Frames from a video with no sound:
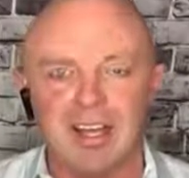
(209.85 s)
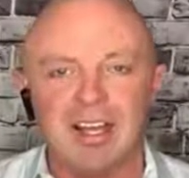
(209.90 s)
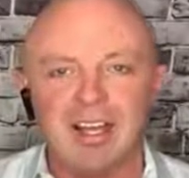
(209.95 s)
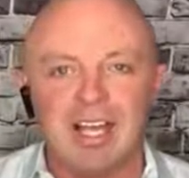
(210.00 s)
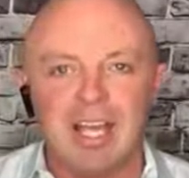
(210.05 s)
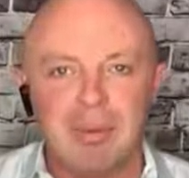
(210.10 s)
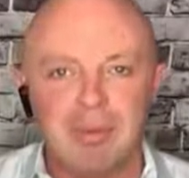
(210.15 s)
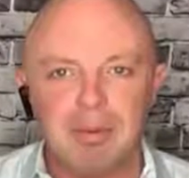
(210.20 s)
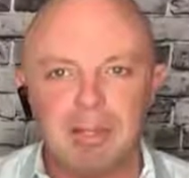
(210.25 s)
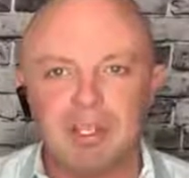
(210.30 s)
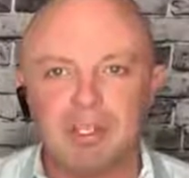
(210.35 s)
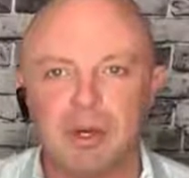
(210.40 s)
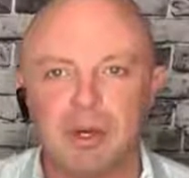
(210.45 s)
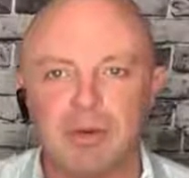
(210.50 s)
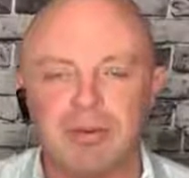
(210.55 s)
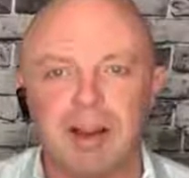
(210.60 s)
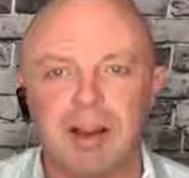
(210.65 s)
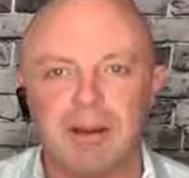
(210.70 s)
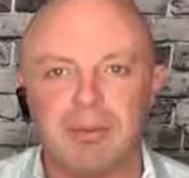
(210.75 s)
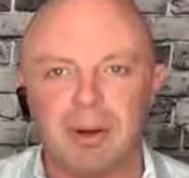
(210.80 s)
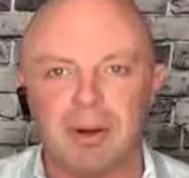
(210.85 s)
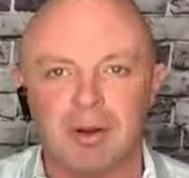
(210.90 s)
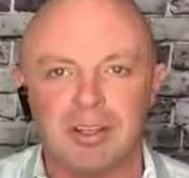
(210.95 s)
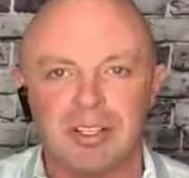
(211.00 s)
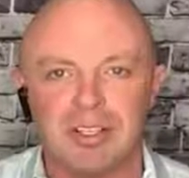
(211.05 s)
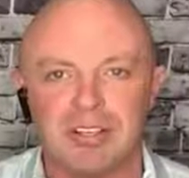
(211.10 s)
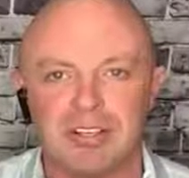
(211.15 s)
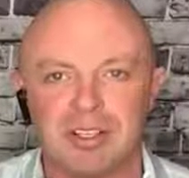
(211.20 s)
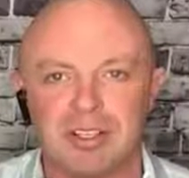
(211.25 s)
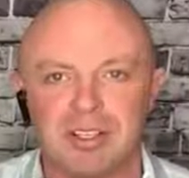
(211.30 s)
Keep control of our
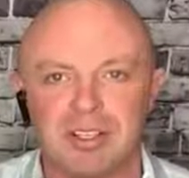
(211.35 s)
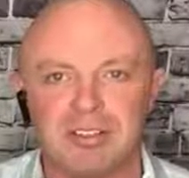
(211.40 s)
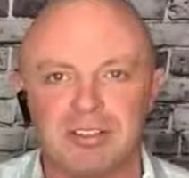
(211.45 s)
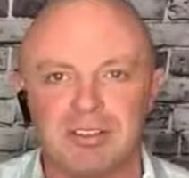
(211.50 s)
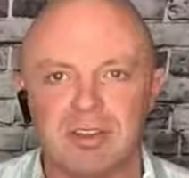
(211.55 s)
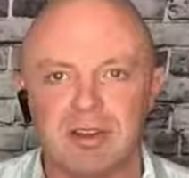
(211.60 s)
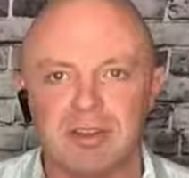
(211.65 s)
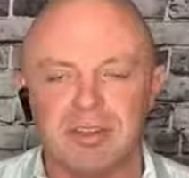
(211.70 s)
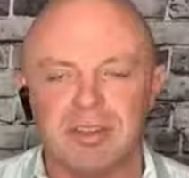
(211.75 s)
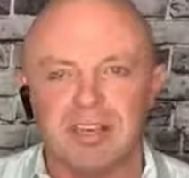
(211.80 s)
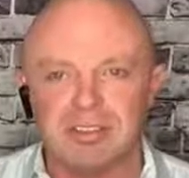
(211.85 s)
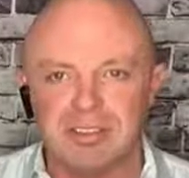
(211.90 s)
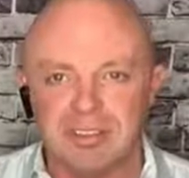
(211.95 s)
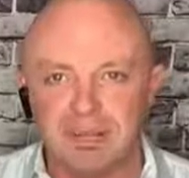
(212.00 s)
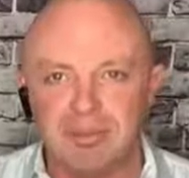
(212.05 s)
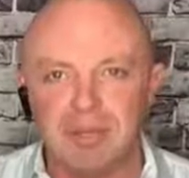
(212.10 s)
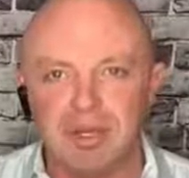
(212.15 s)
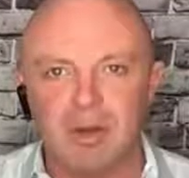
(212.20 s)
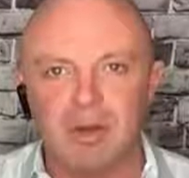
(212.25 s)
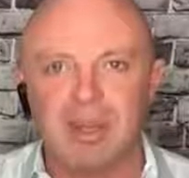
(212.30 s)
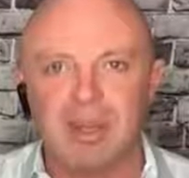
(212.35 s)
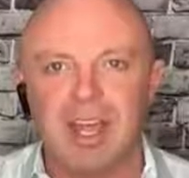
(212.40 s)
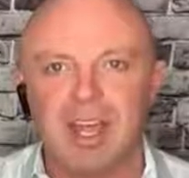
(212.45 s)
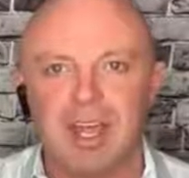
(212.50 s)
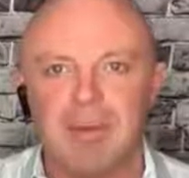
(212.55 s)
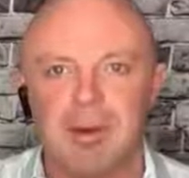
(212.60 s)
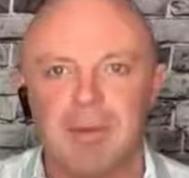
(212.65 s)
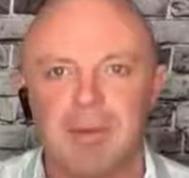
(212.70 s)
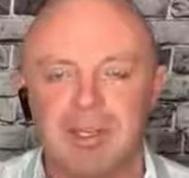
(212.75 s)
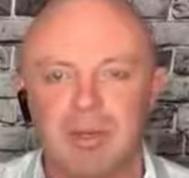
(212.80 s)
emotions and just know that it's going to be
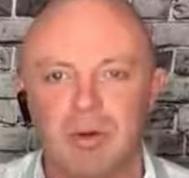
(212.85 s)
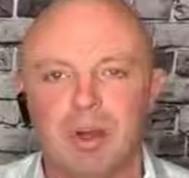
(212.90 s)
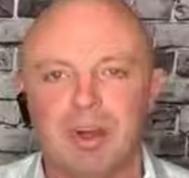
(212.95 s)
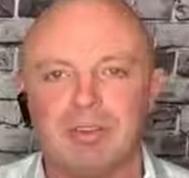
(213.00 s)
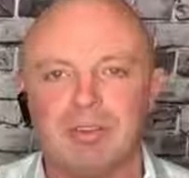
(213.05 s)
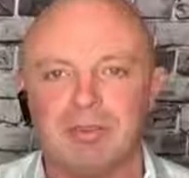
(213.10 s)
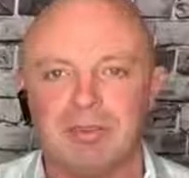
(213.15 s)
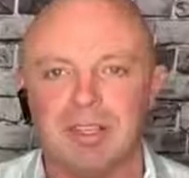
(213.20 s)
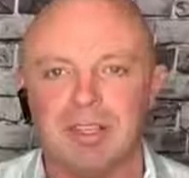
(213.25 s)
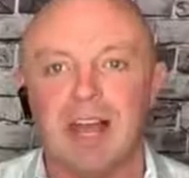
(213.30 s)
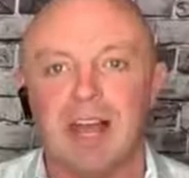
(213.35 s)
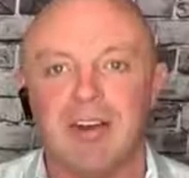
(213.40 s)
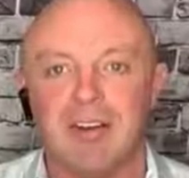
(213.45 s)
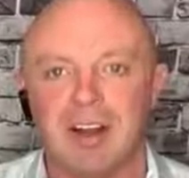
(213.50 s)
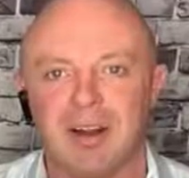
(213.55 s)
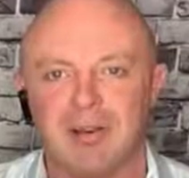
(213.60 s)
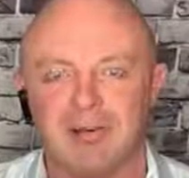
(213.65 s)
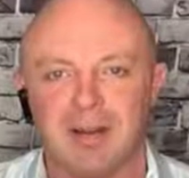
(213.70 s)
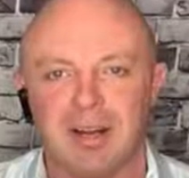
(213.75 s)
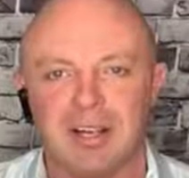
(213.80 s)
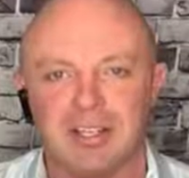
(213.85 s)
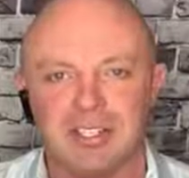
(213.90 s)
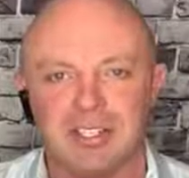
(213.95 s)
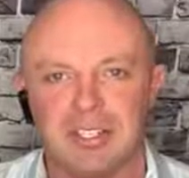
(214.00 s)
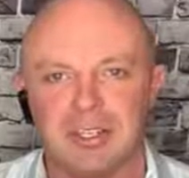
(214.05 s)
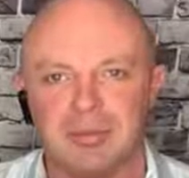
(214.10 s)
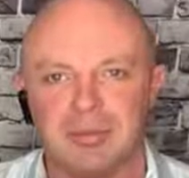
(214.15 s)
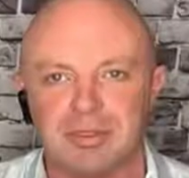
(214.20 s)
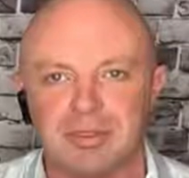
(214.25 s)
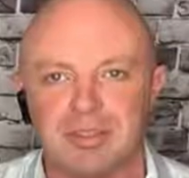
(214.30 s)
okay. But we do have to rely on our
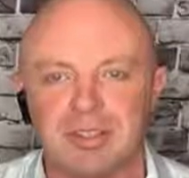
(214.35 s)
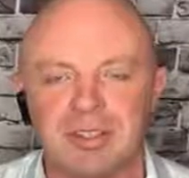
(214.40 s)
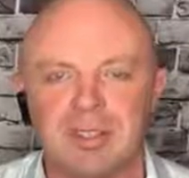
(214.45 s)
friendships.